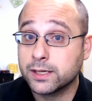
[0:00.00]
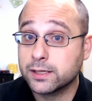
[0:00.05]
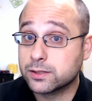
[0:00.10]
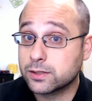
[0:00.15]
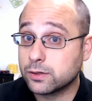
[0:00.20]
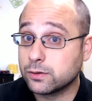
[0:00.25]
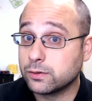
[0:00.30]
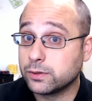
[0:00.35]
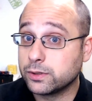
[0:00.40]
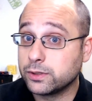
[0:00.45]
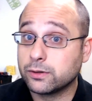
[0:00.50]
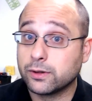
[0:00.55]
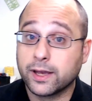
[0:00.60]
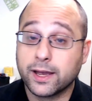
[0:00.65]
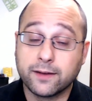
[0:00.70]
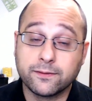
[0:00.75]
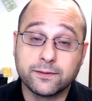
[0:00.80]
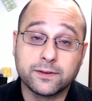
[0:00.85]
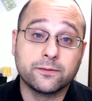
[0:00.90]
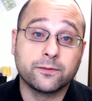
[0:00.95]
So you'll
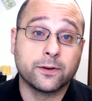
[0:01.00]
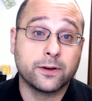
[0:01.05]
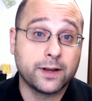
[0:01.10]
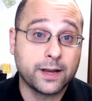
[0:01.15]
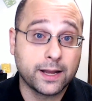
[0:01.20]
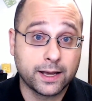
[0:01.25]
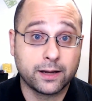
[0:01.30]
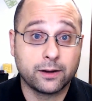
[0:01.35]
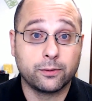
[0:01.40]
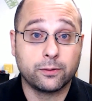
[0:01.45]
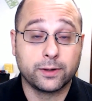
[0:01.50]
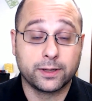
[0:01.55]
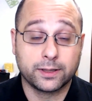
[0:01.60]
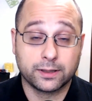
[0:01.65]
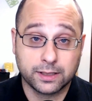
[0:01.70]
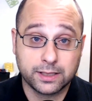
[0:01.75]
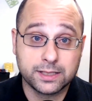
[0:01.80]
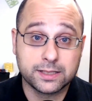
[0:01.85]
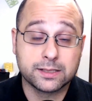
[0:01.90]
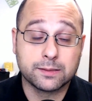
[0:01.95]
have to, for now at
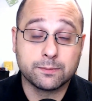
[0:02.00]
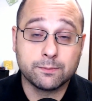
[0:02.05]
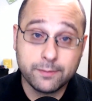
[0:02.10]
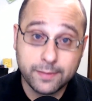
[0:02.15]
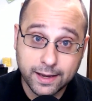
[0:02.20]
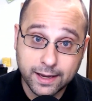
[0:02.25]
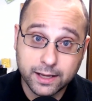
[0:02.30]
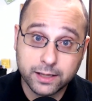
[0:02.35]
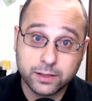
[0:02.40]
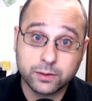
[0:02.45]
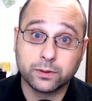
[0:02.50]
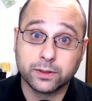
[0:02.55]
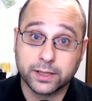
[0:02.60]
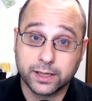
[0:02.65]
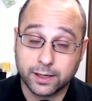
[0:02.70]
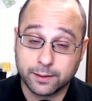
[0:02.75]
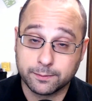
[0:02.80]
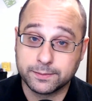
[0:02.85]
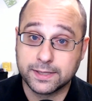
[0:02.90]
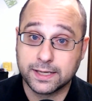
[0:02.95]
least,
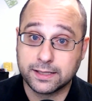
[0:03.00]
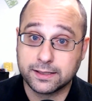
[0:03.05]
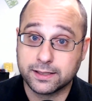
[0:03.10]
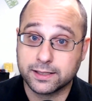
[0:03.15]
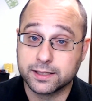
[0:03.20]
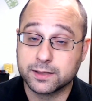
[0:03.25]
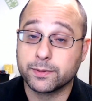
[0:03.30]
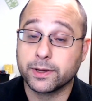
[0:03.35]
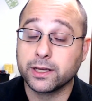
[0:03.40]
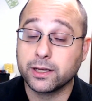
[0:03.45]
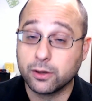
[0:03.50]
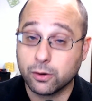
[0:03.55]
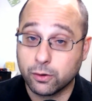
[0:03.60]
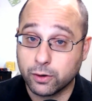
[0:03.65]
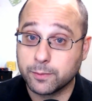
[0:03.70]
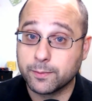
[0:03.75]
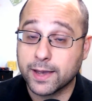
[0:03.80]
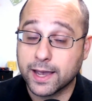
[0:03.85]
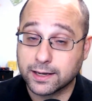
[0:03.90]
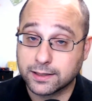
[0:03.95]
manually update this by
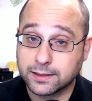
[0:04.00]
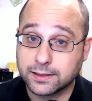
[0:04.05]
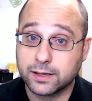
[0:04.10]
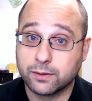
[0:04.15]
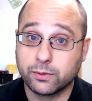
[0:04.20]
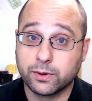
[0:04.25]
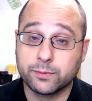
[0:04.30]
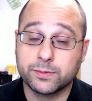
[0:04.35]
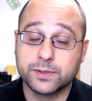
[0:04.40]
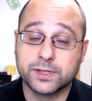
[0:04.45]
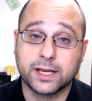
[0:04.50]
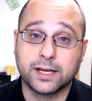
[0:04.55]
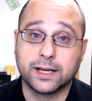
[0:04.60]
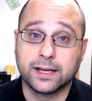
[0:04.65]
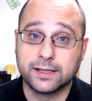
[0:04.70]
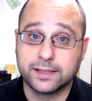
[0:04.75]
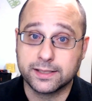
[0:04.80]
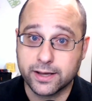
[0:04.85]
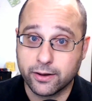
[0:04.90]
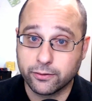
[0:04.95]
going back to that website
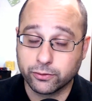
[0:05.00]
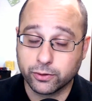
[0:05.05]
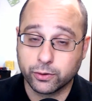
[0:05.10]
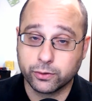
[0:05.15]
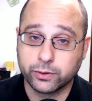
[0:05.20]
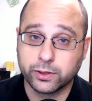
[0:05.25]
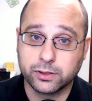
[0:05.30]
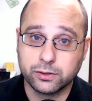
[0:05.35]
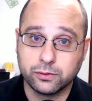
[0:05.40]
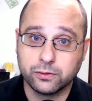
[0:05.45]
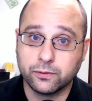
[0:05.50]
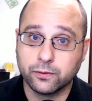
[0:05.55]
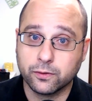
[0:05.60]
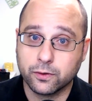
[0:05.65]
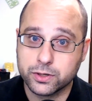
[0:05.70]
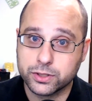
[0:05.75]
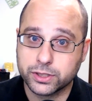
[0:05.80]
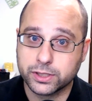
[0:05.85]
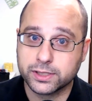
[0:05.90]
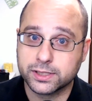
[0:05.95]
and downloading new
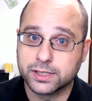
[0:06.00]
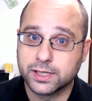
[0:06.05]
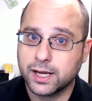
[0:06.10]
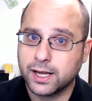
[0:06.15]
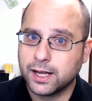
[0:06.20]
versions.